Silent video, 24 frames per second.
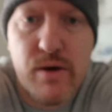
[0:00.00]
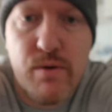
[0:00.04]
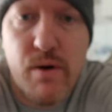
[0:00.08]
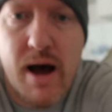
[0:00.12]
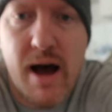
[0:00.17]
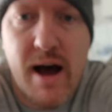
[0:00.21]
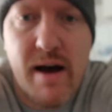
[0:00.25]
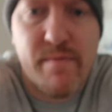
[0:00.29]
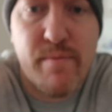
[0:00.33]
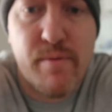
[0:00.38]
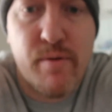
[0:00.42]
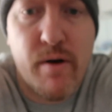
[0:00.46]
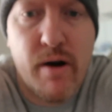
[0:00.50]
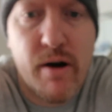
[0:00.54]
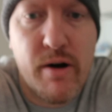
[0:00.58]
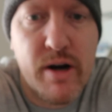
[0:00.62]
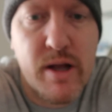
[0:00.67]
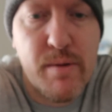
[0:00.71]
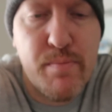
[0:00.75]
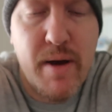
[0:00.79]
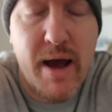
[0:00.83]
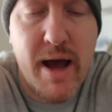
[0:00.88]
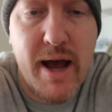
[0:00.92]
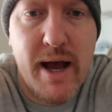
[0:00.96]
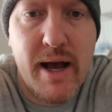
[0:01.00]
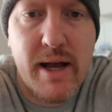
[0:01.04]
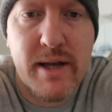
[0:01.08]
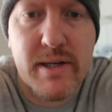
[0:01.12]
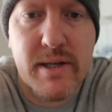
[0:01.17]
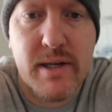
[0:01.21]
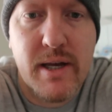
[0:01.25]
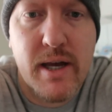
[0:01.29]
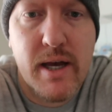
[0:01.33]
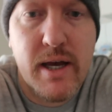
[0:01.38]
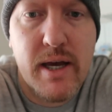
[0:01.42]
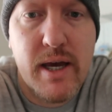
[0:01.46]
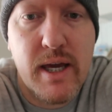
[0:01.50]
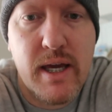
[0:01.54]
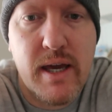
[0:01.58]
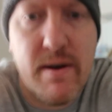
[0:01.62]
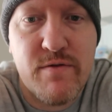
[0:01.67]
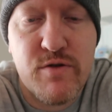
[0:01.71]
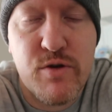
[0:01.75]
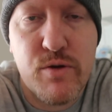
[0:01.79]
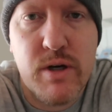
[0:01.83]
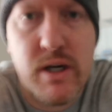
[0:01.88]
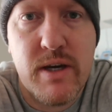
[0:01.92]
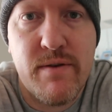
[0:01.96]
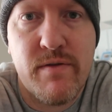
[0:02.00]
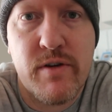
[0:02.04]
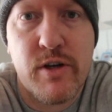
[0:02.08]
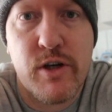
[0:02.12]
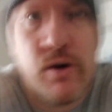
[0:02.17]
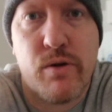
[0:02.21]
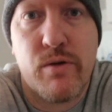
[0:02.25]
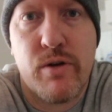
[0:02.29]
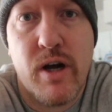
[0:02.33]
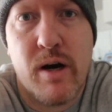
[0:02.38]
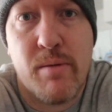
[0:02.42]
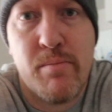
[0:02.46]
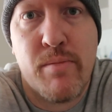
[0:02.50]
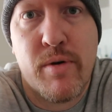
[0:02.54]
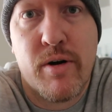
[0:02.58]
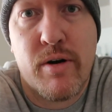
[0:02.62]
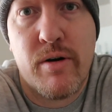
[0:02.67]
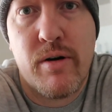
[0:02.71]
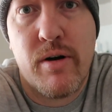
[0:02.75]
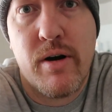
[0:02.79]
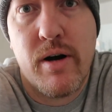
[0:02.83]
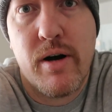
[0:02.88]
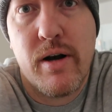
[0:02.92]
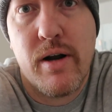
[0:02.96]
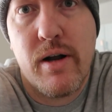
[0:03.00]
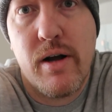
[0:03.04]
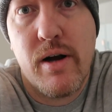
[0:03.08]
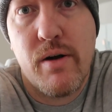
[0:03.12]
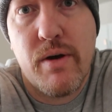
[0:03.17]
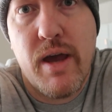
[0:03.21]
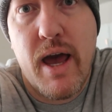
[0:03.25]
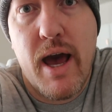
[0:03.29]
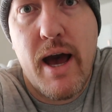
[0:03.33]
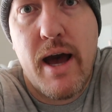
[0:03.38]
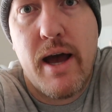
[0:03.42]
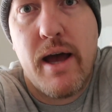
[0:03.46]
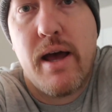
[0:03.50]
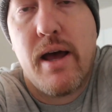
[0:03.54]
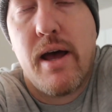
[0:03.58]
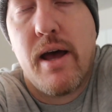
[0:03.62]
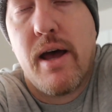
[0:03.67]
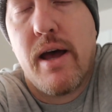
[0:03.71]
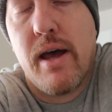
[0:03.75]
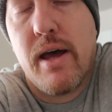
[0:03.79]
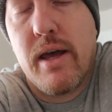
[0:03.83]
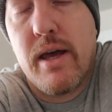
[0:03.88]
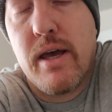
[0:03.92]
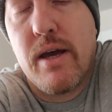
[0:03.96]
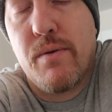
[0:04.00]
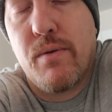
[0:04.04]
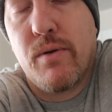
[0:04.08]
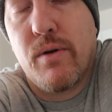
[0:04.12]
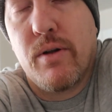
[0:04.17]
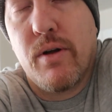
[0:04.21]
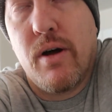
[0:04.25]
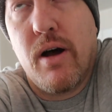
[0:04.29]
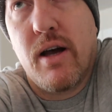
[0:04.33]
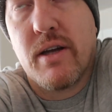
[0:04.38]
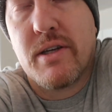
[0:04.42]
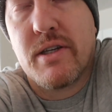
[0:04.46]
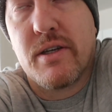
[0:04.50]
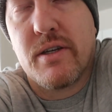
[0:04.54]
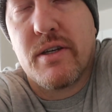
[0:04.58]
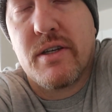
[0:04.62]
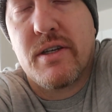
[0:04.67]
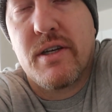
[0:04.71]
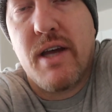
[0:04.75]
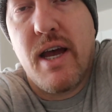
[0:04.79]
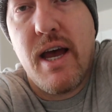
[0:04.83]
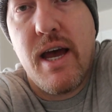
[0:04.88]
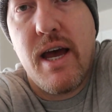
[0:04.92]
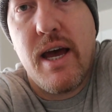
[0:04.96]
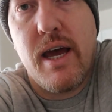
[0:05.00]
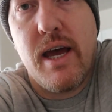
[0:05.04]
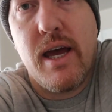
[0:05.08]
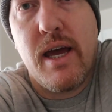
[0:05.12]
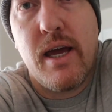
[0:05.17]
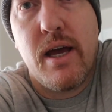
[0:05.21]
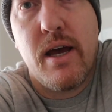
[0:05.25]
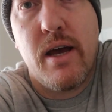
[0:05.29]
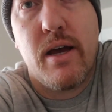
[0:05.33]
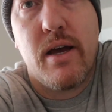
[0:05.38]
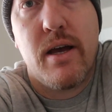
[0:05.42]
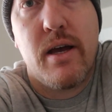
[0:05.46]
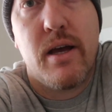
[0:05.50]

you have priority pass. It gives you even your number, okay? It will also say,